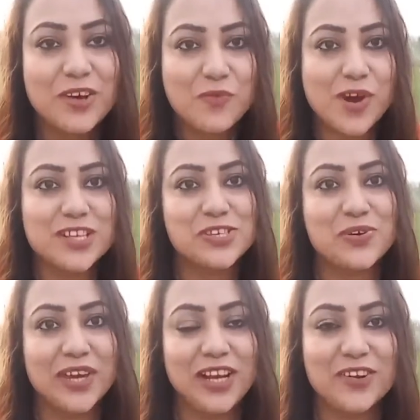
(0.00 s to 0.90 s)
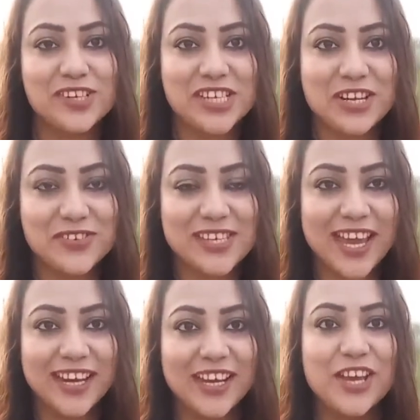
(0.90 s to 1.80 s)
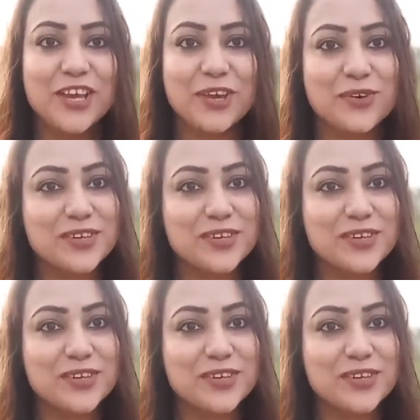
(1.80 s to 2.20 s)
Once you heal your shadow side, you